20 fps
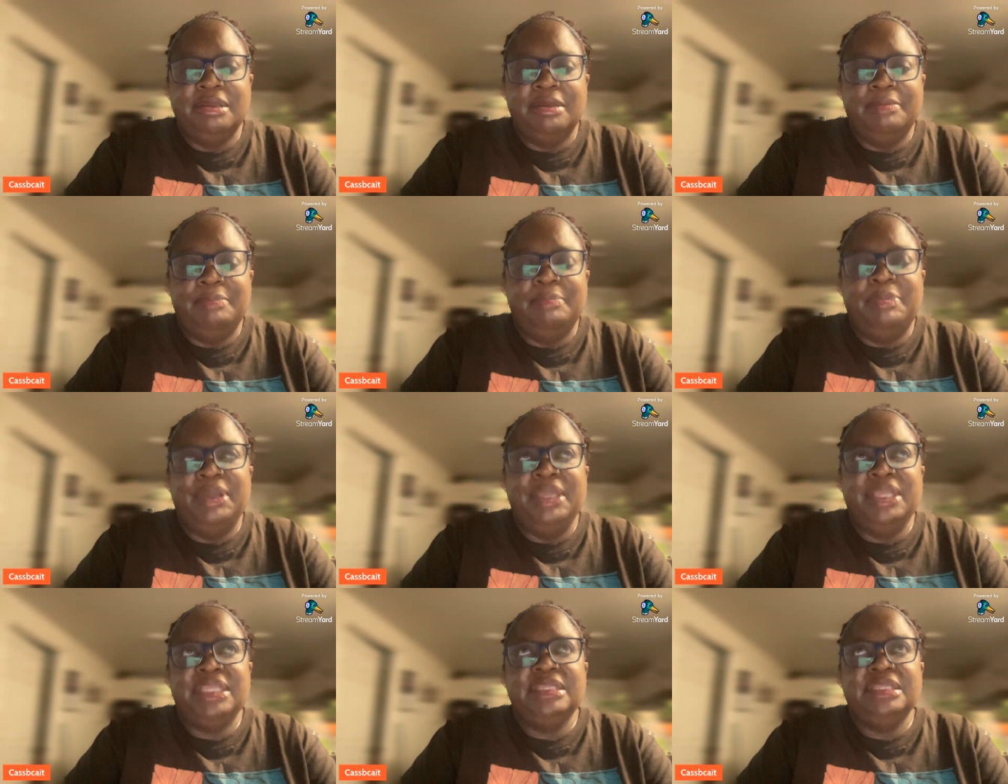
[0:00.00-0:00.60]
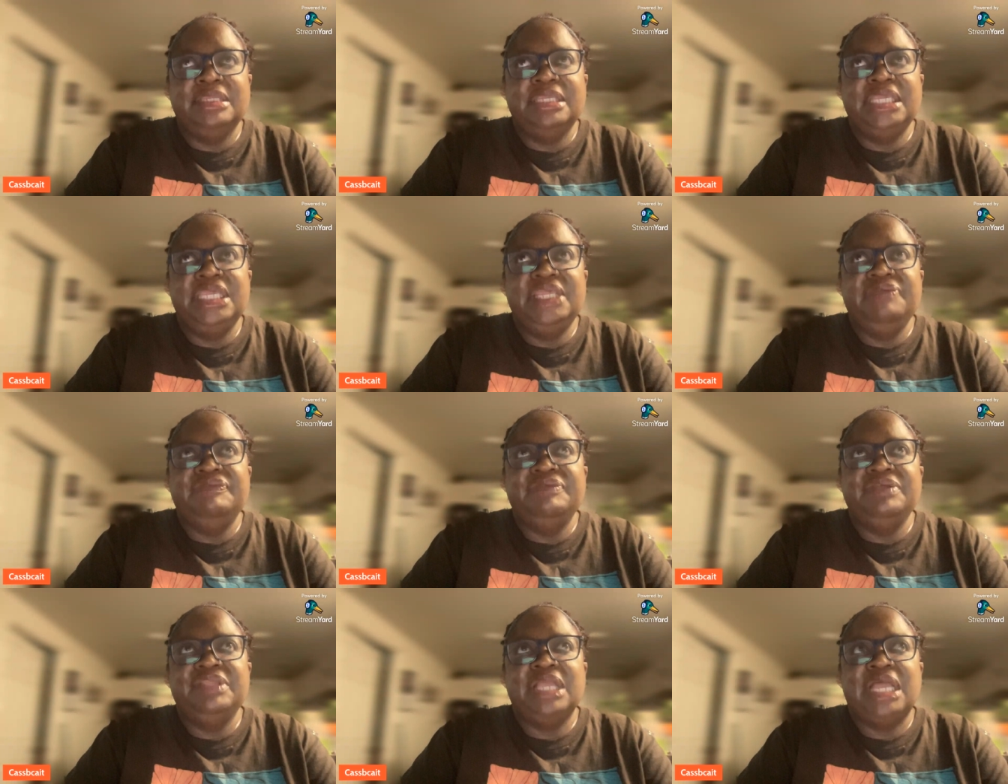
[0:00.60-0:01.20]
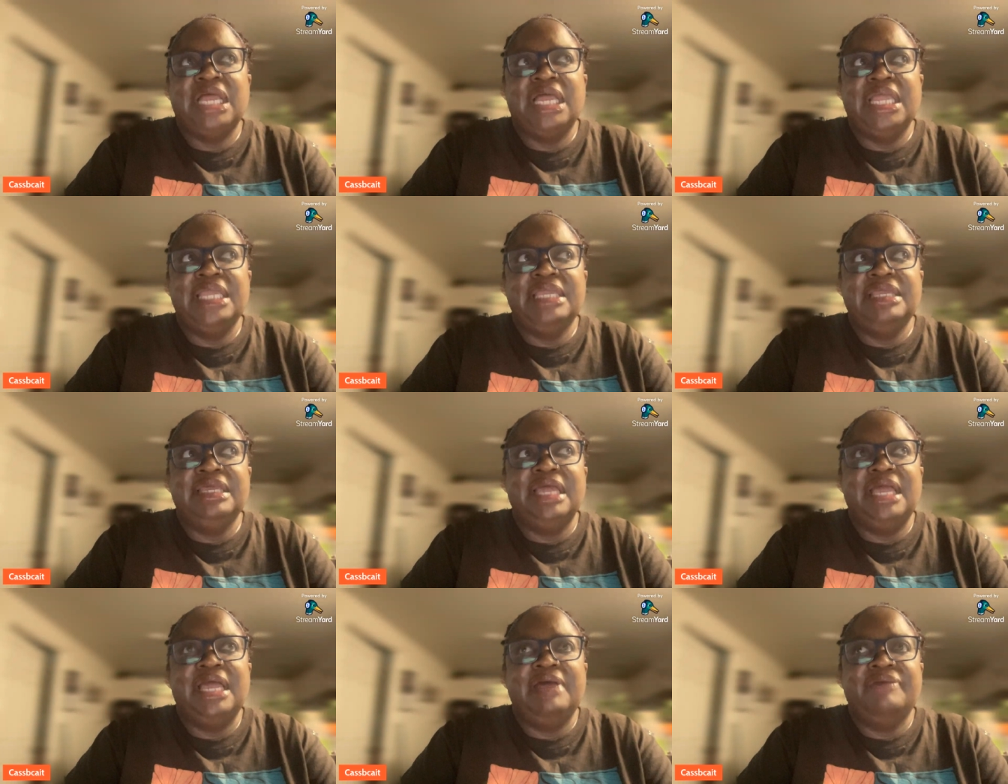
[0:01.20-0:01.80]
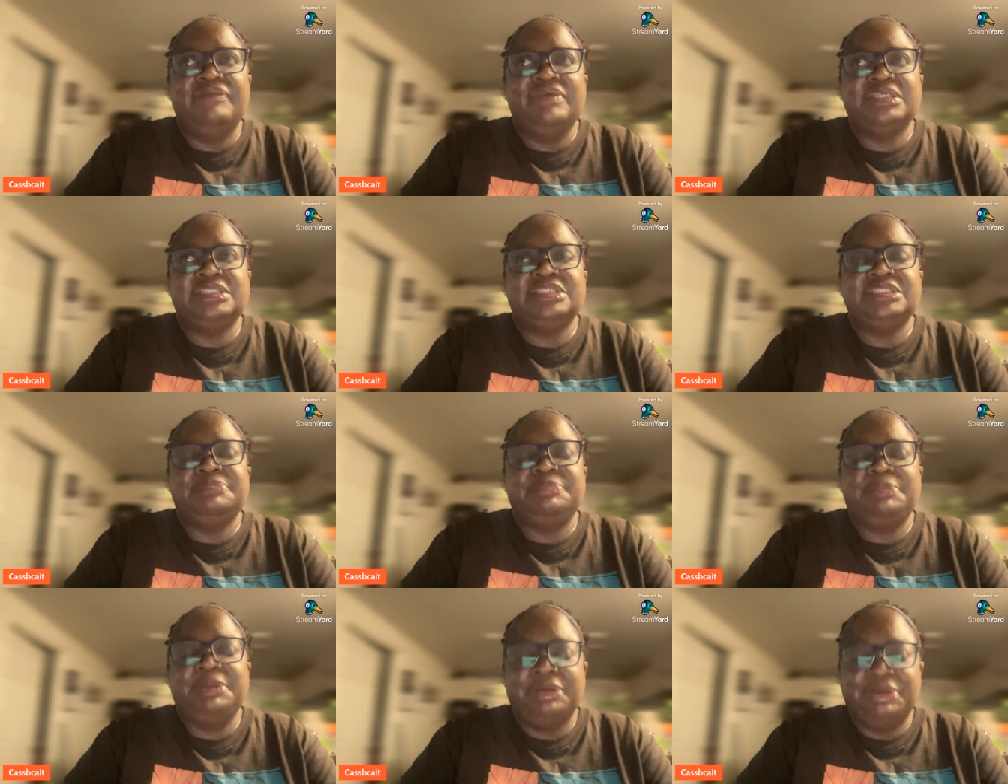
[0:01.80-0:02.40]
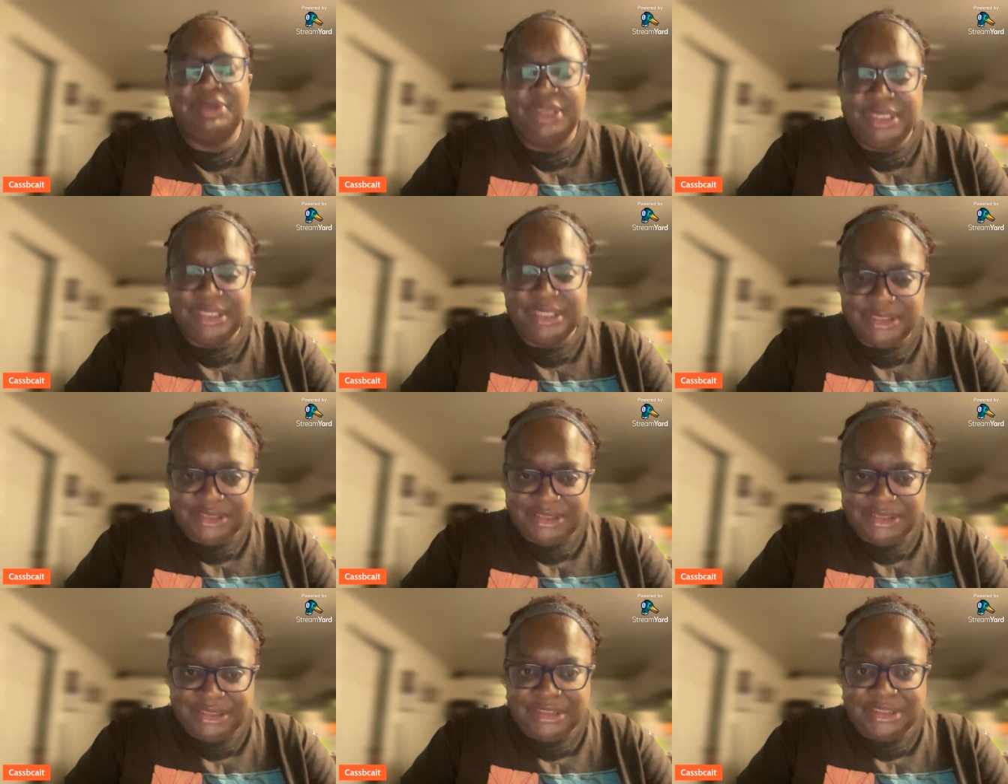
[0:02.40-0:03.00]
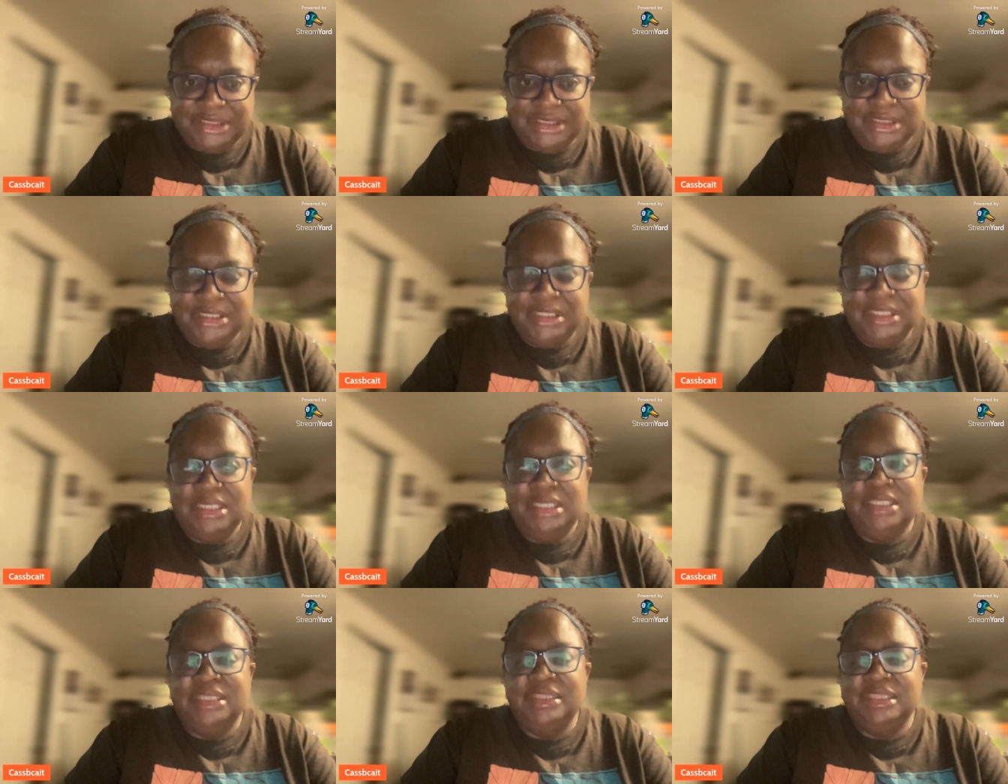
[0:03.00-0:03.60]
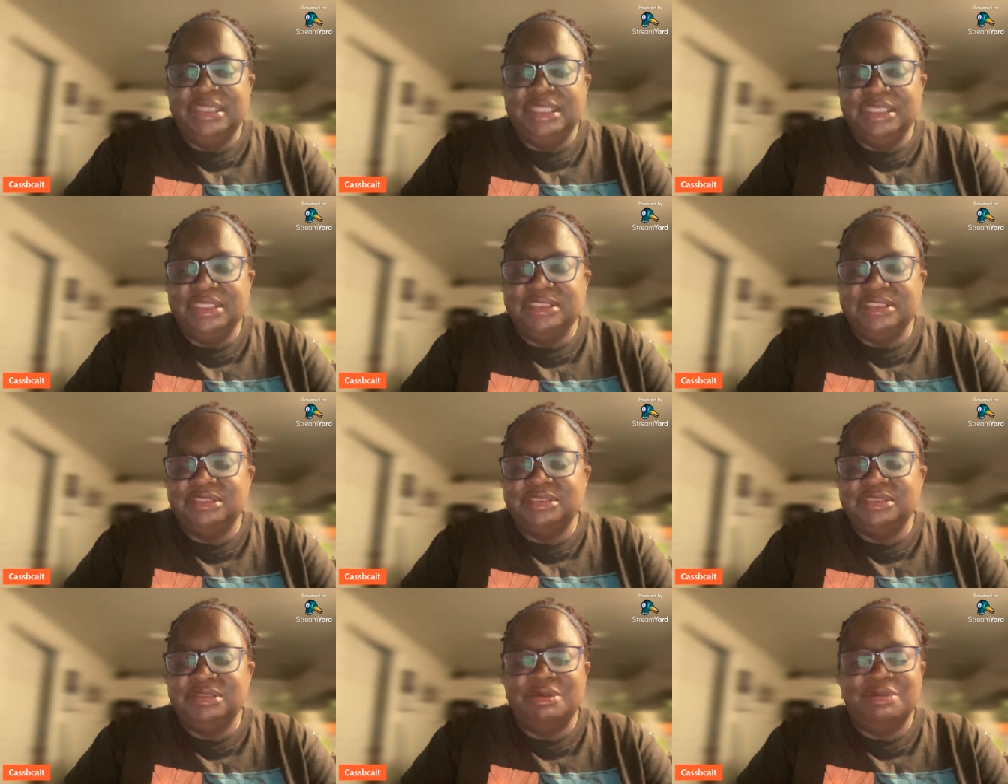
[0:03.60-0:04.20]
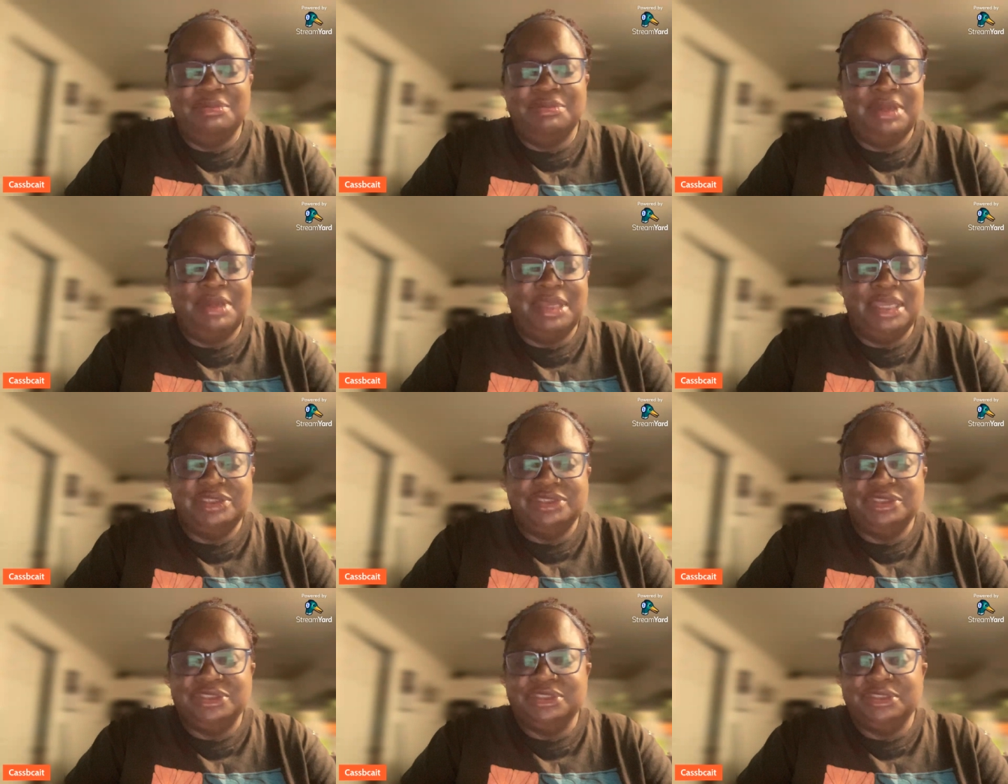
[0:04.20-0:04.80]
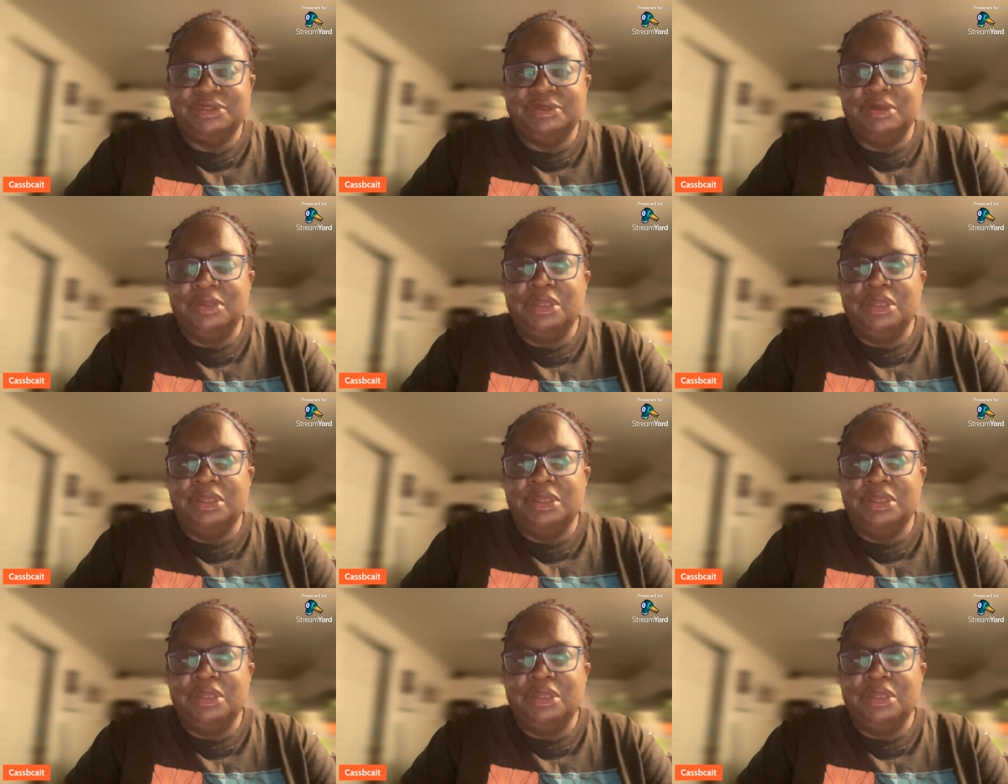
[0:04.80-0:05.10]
but even I have experienced this so much.